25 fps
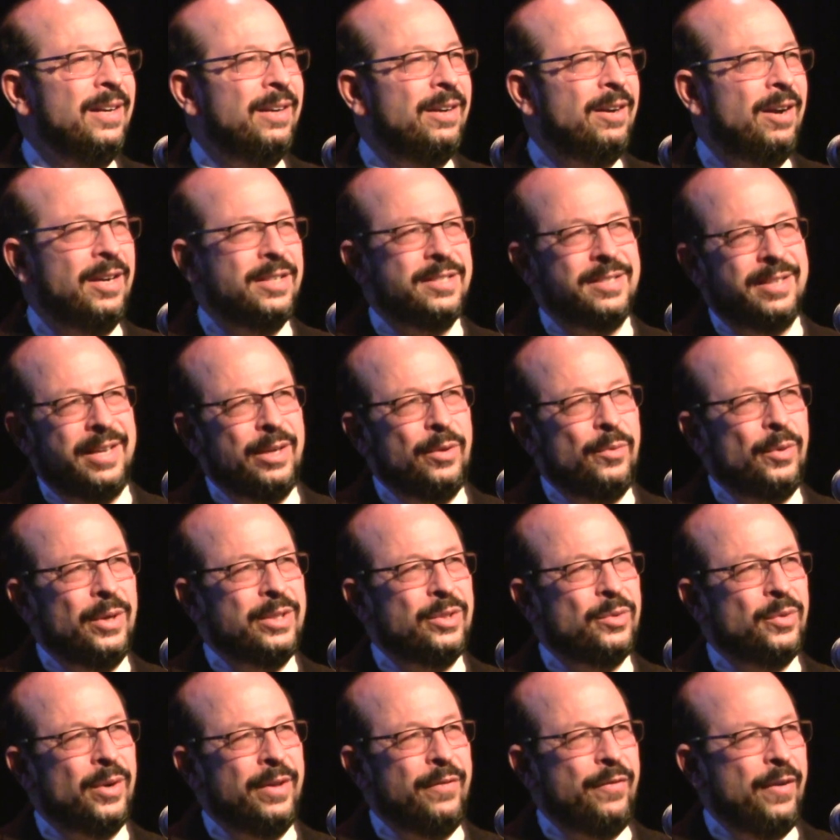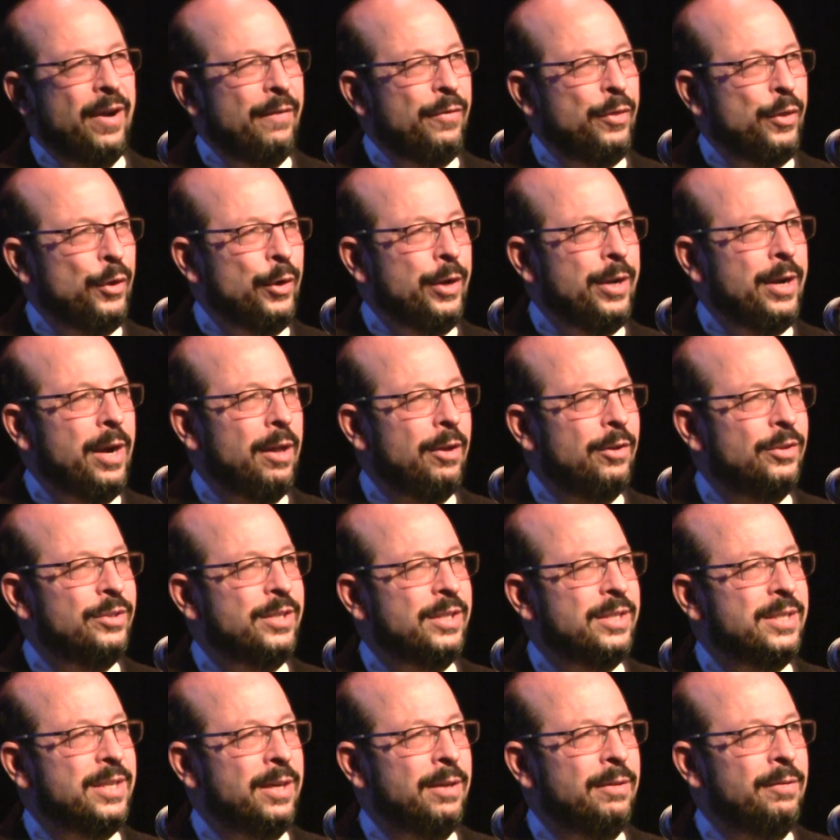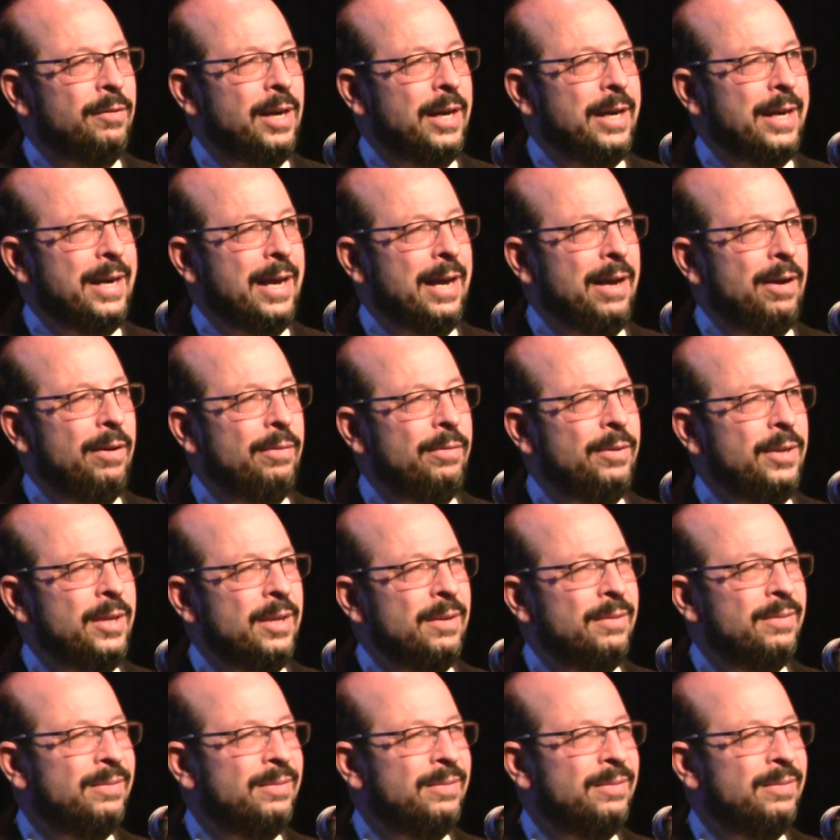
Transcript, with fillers: costs like, what, twenty-five, thirty dollars a ton right now,